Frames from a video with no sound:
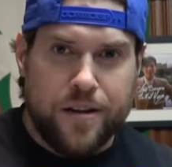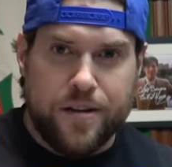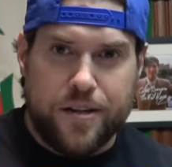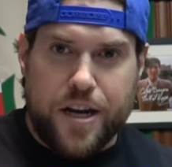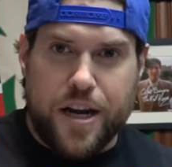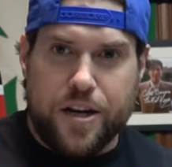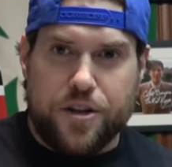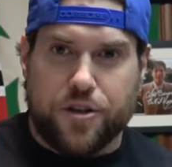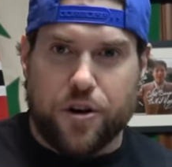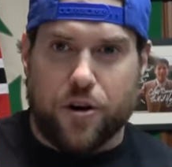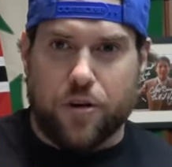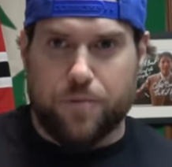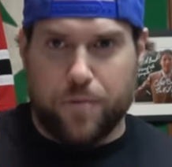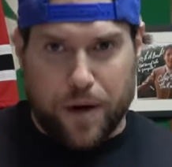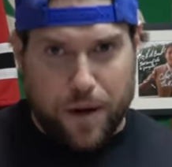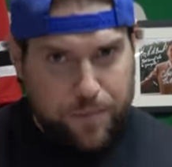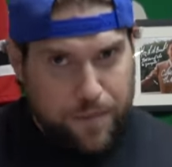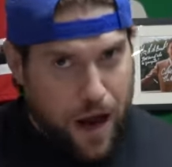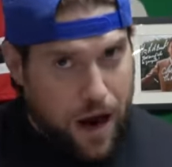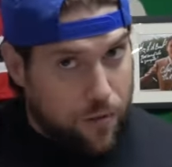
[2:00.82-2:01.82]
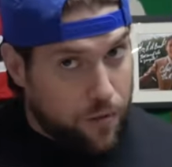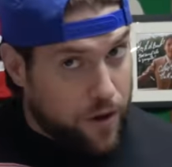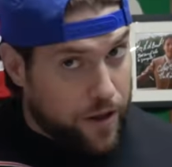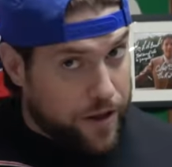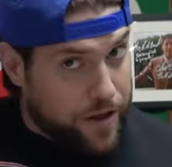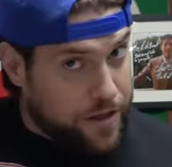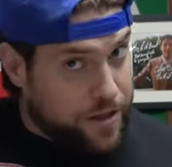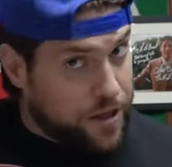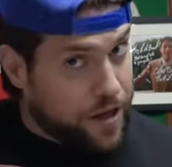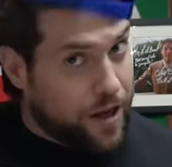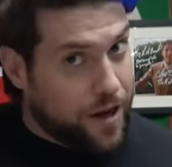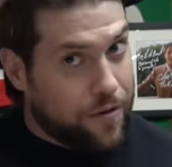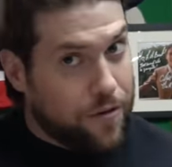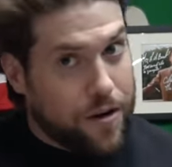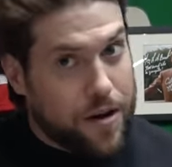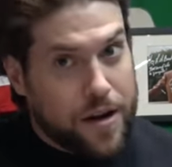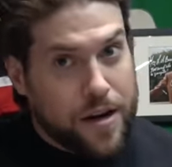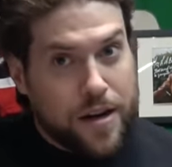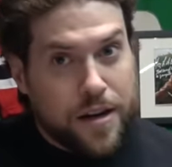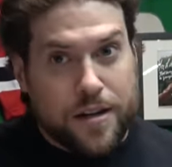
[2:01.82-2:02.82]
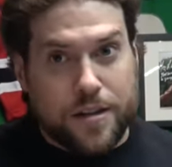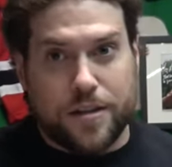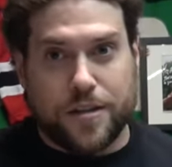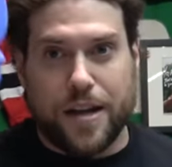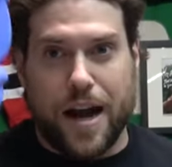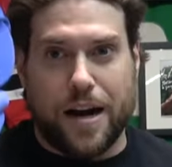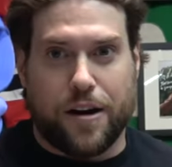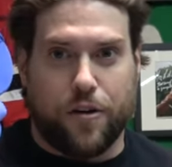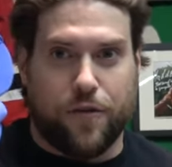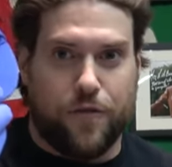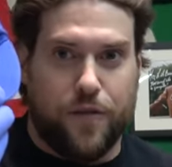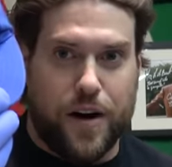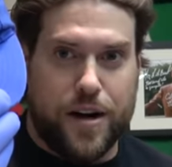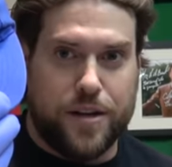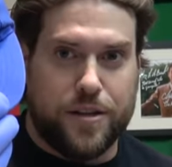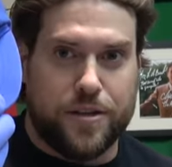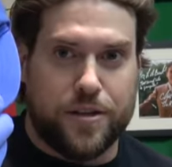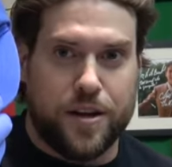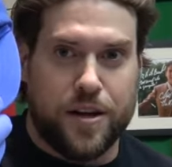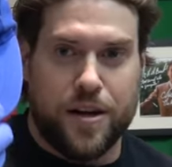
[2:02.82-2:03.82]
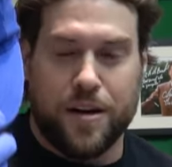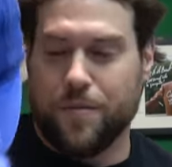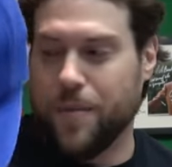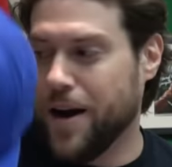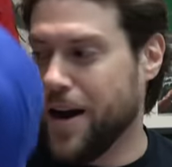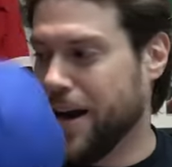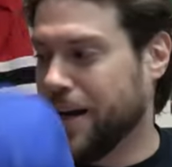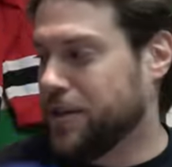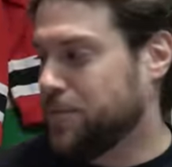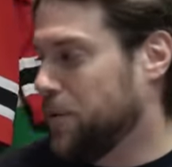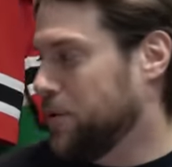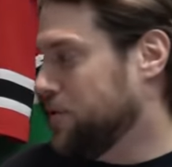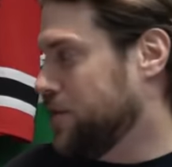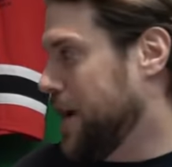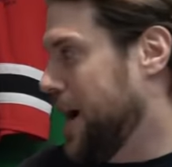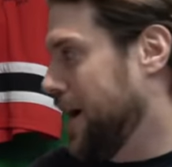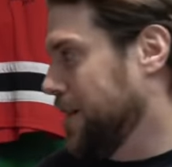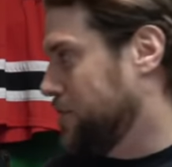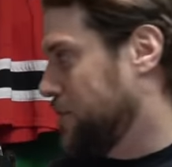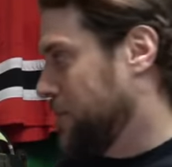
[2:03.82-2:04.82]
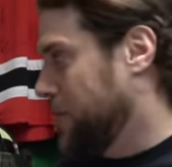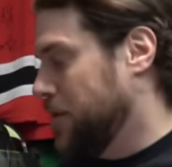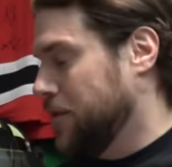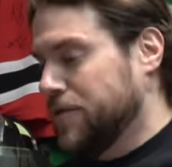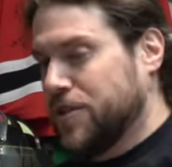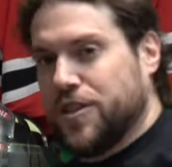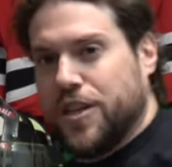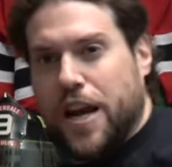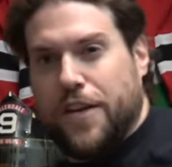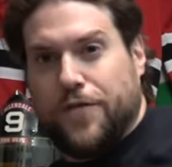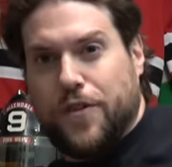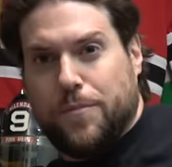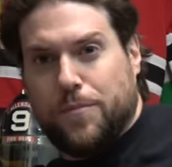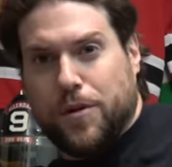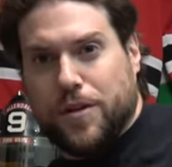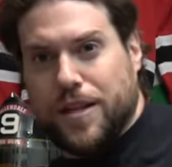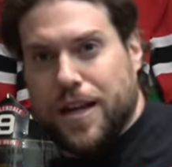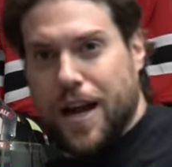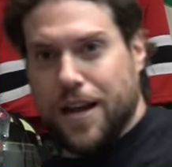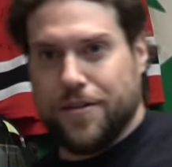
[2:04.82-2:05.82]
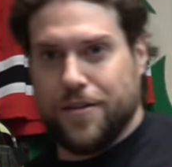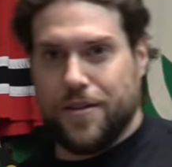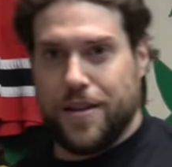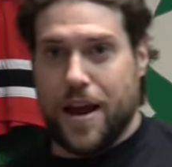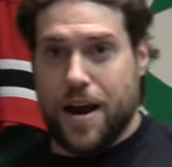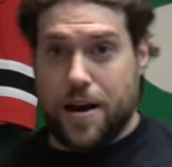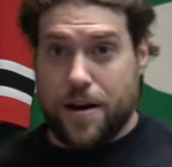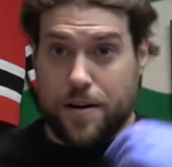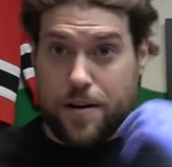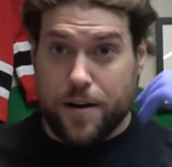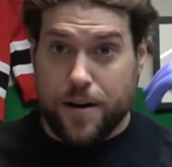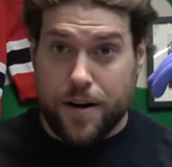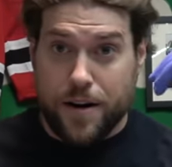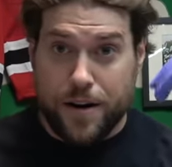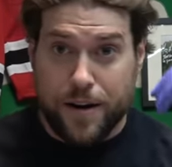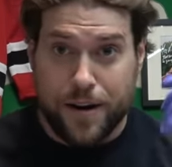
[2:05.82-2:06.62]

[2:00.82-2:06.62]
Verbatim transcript: t-shirt, but I'm not willing to sacrifice my Expos hat. So I'm going to safely put that there.